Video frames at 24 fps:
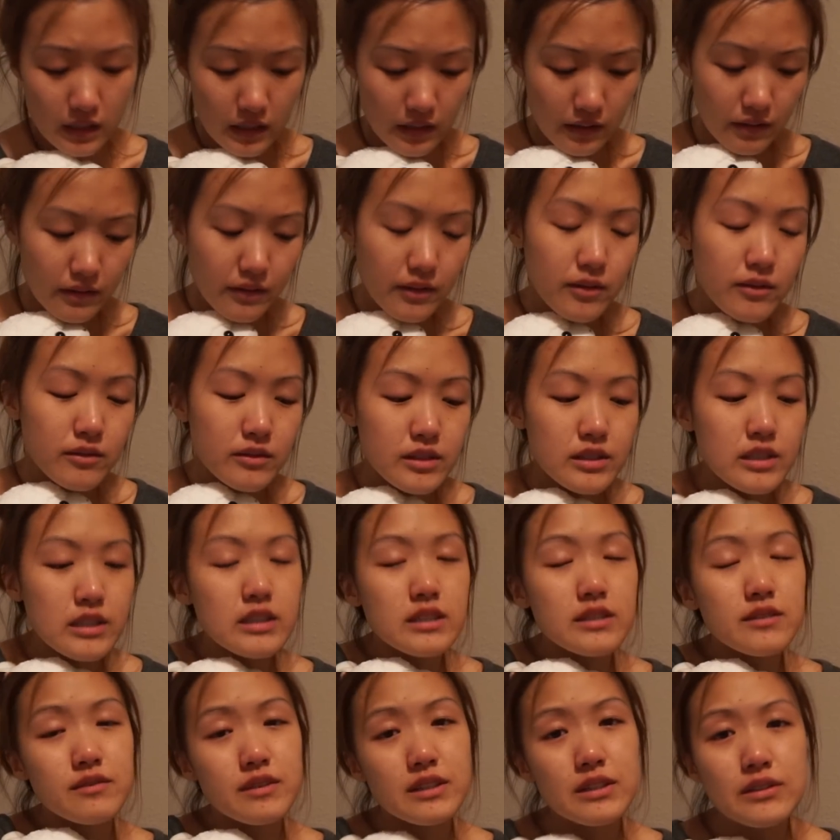I don't know, it
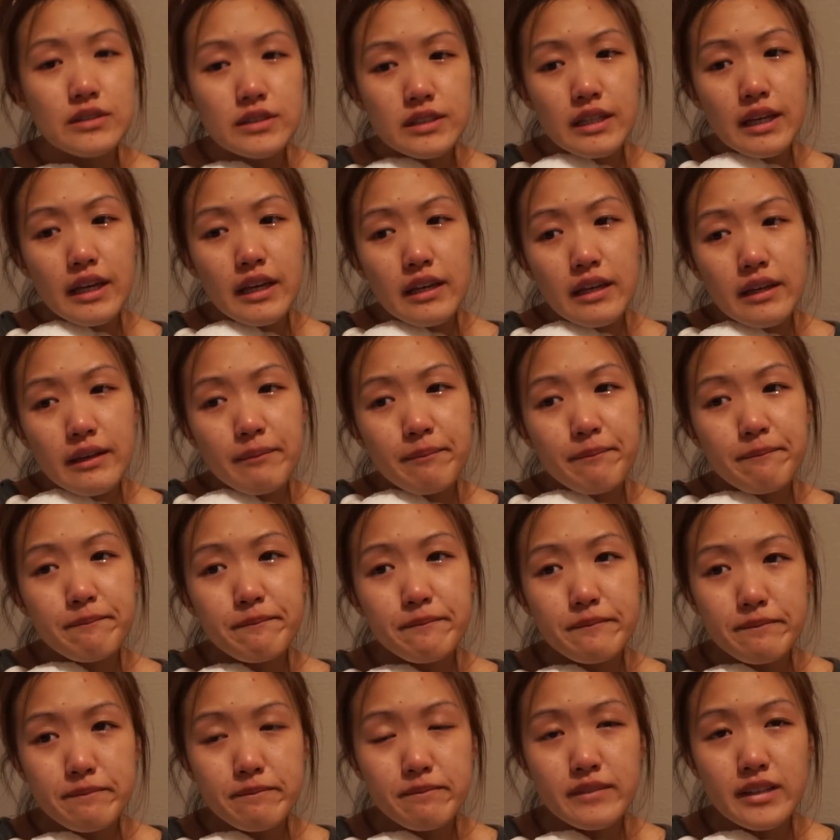just feels like him,
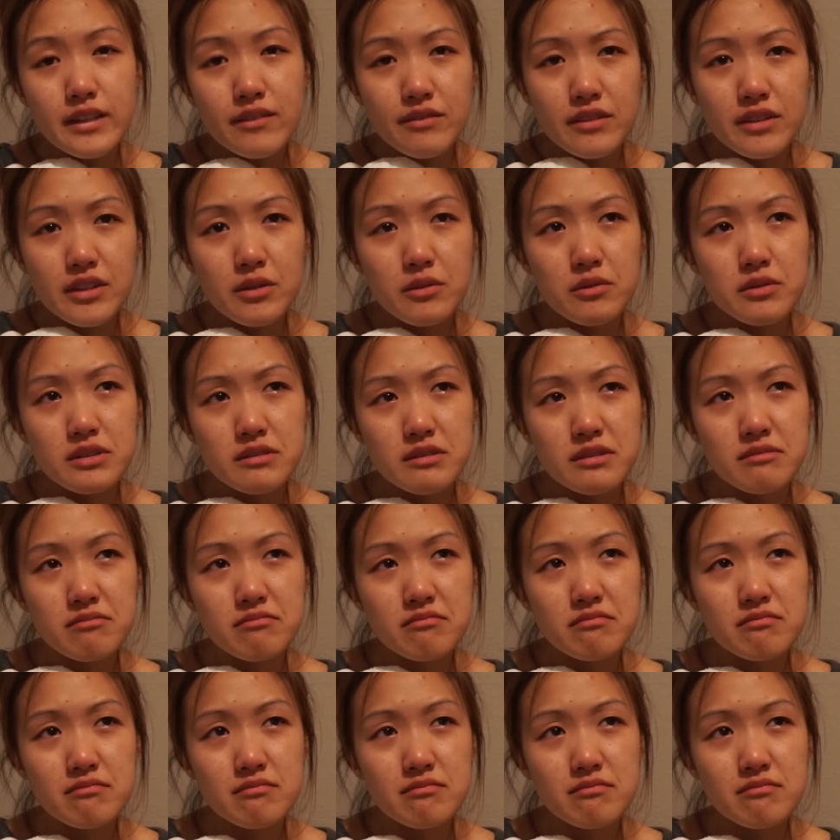even though it's